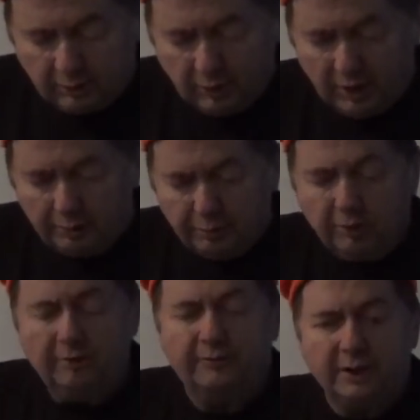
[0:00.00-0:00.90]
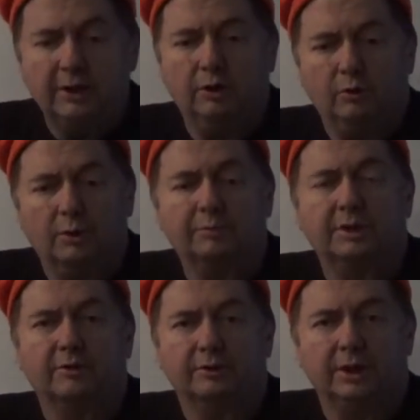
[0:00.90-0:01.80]
I put a video up
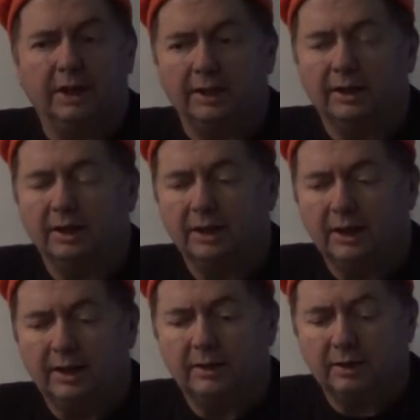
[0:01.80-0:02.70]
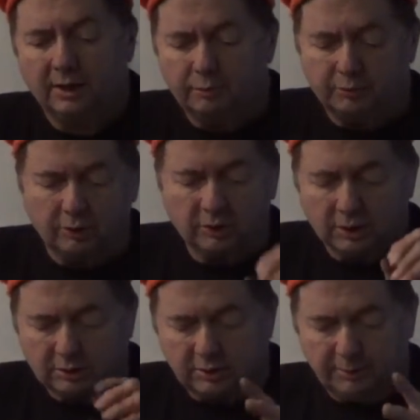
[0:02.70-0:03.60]
the other day, and I took a
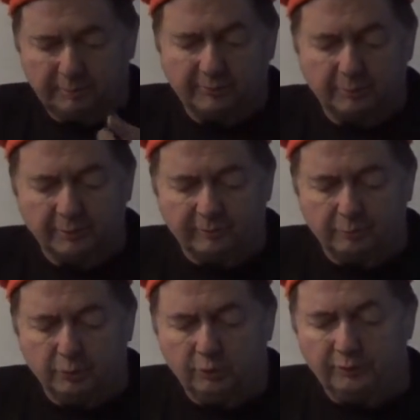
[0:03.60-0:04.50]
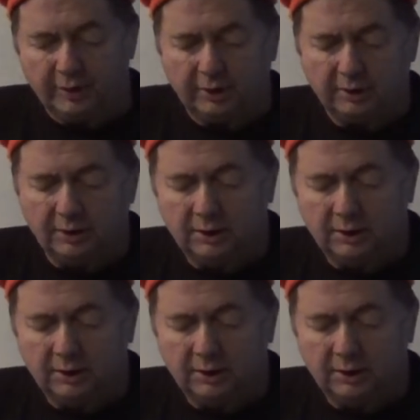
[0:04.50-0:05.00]
clip from a movie